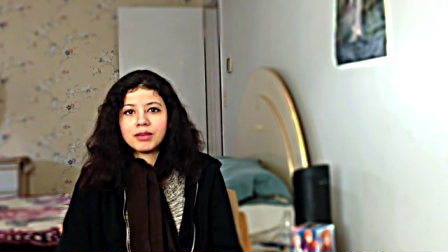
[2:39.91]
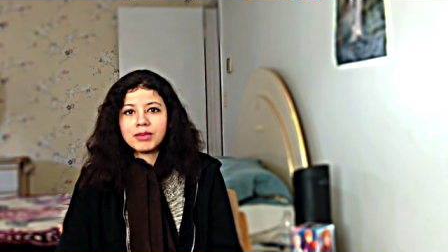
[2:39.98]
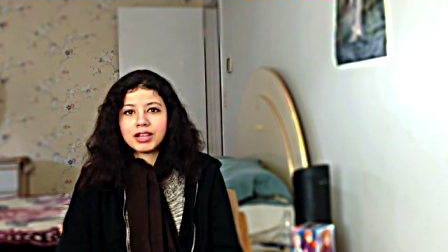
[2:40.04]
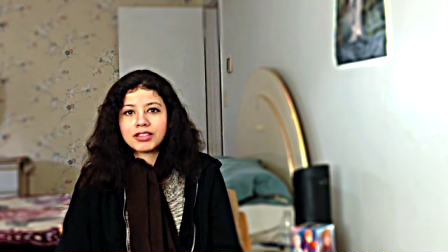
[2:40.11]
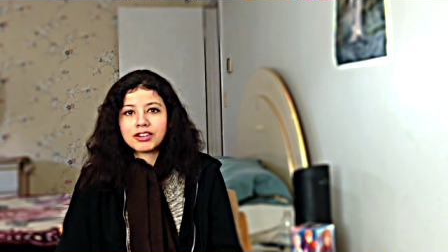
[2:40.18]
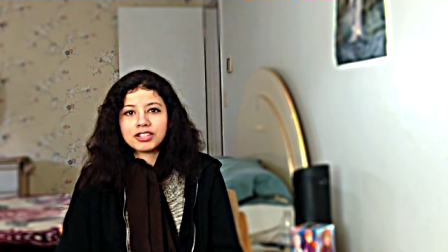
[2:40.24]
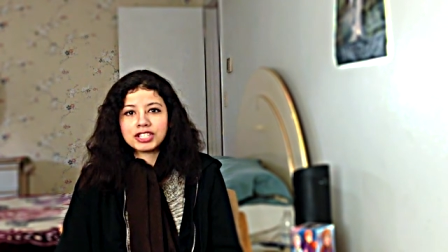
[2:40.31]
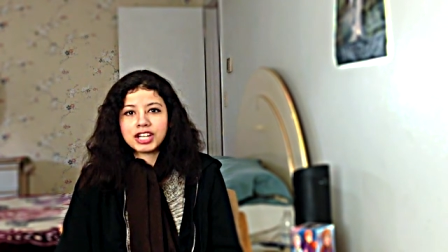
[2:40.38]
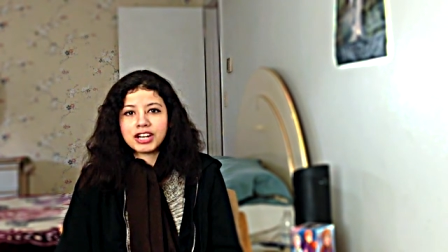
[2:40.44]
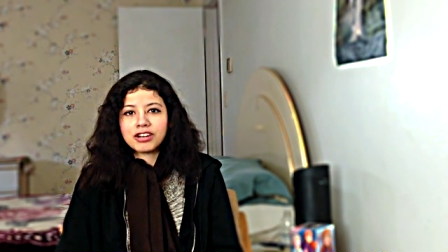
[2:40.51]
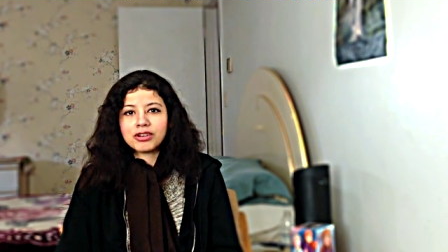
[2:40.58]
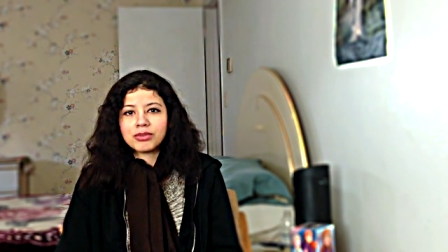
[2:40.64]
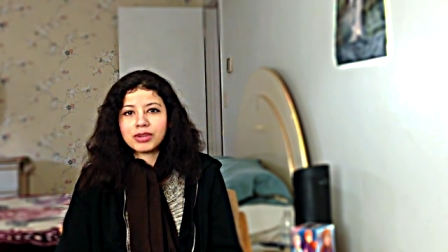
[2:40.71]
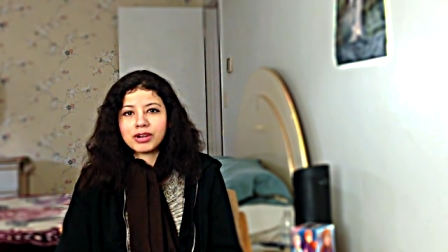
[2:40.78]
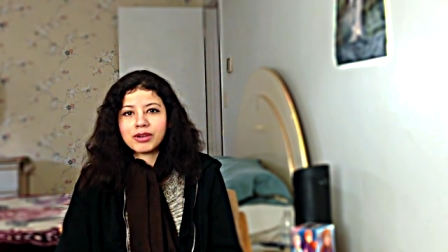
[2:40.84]
make their
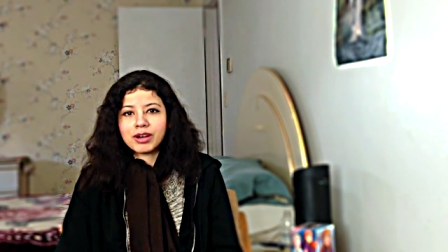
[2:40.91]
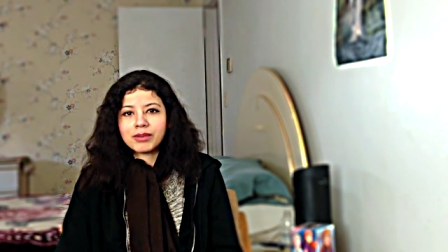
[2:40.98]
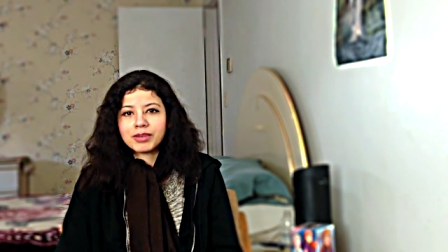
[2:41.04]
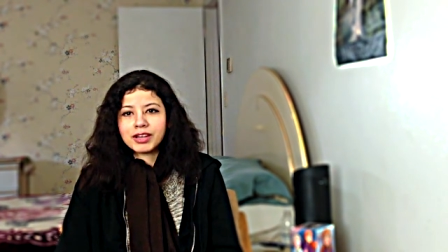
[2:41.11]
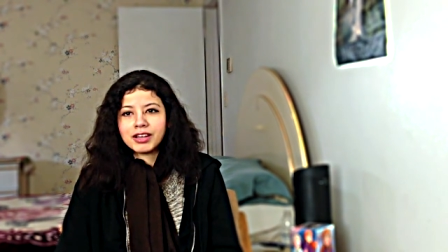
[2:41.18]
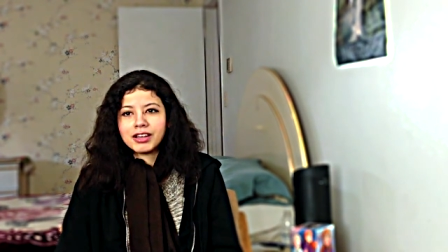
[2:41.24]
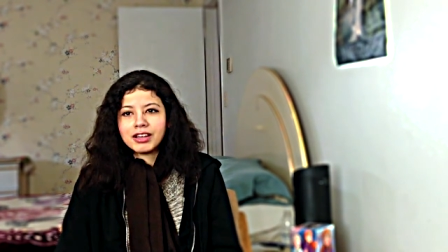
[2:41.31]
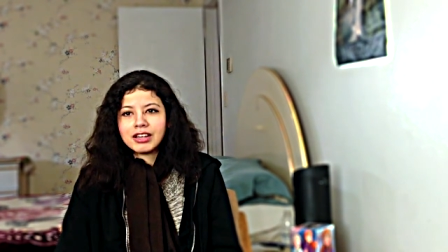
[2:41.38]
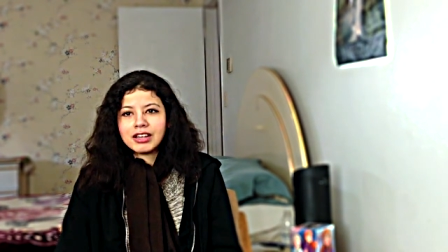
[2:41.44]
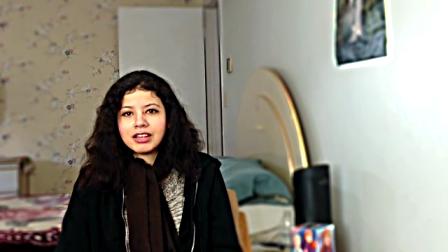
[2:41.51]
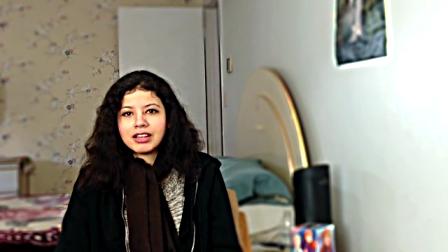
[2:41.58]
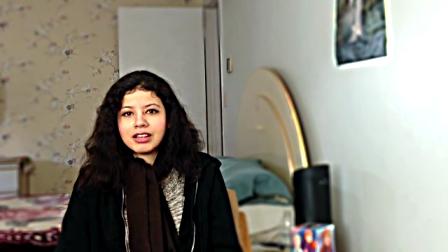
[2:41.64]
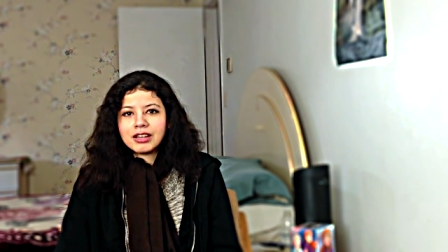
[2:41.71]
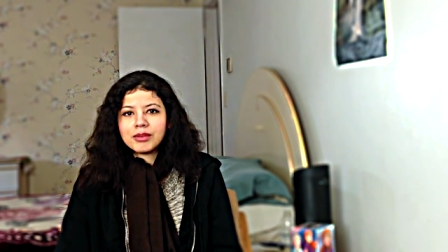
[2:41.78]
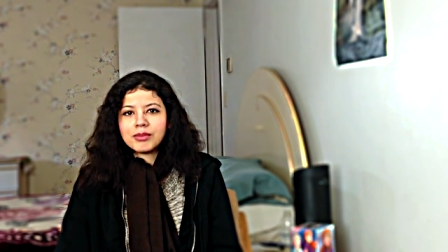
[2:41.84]
channel blow up.
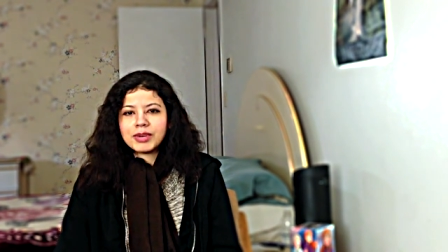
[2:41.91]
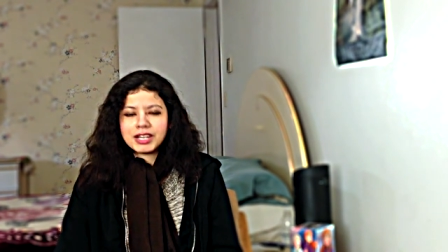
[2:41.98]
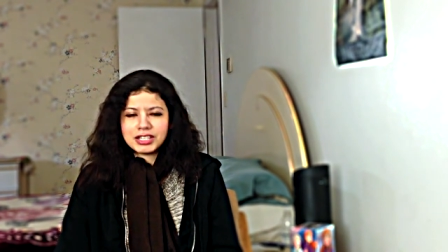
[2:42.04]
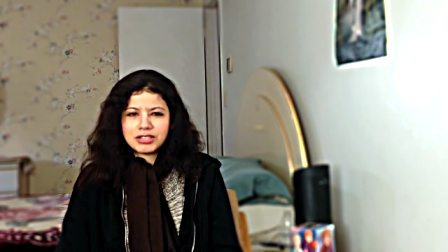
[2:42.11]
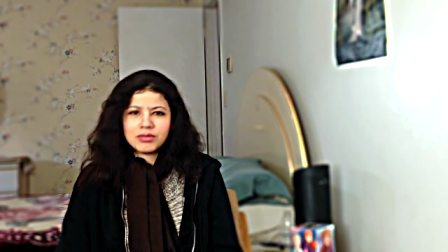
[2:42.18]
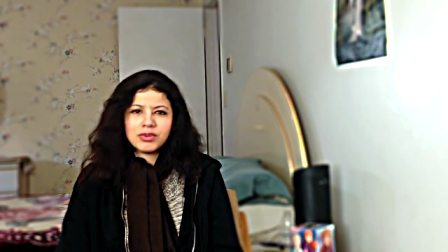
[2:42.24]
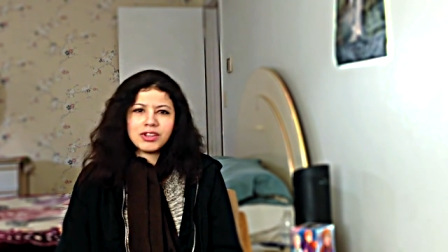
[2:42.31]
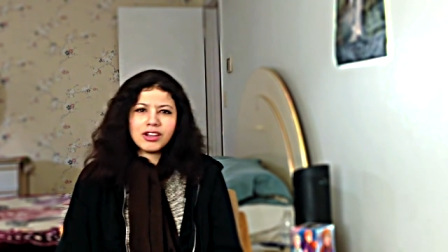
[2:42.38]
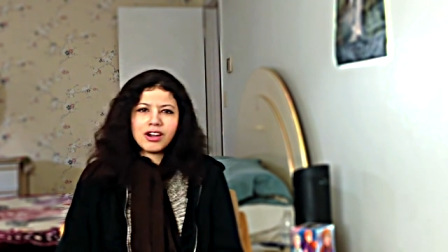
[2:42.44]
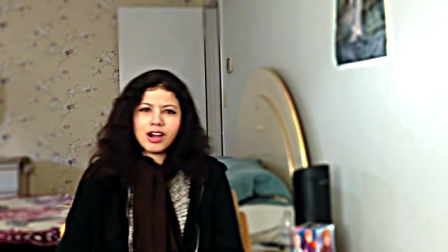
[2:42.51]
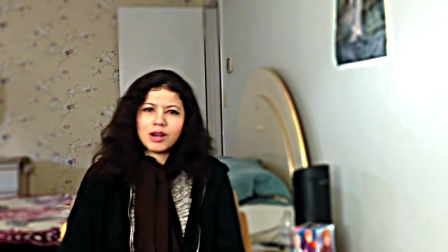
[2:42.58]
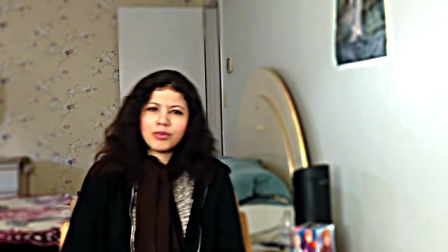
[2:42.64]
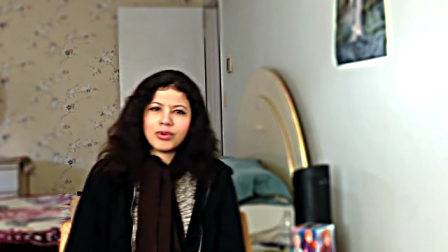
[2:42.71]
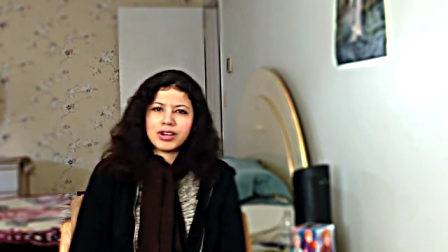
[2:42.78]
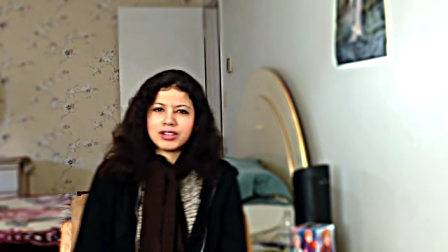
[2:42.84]
But it's a really
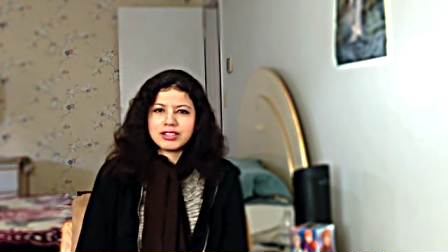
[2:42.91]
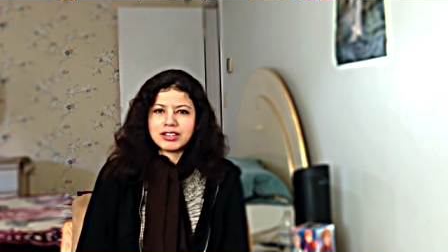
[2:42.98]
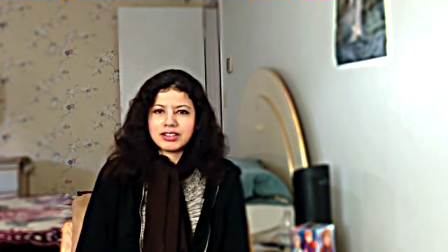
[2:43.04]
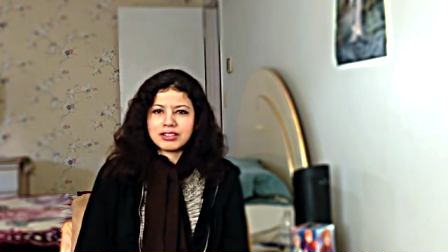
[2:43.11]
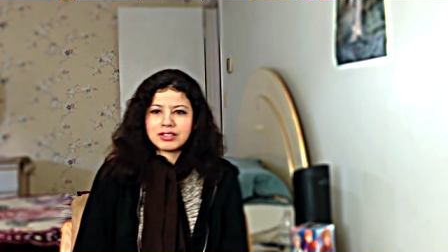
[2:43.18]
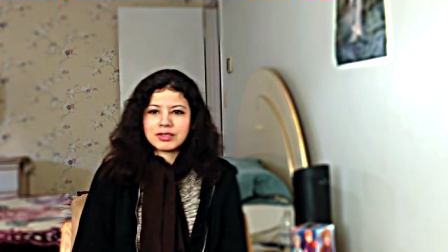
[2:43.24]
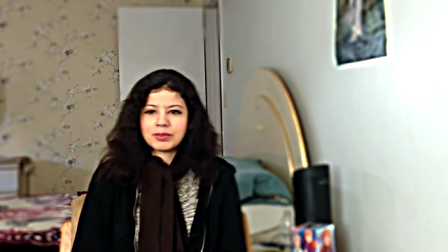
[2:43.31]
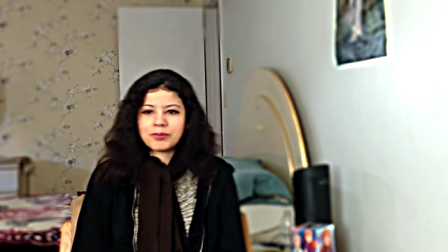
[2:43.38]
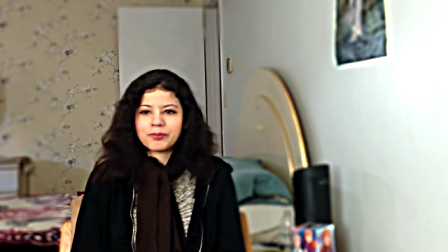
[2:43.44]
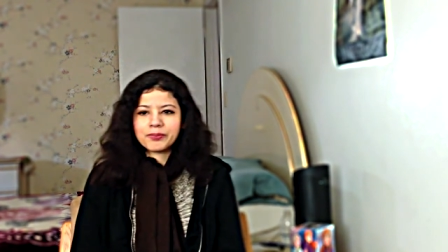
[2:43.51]
hard process.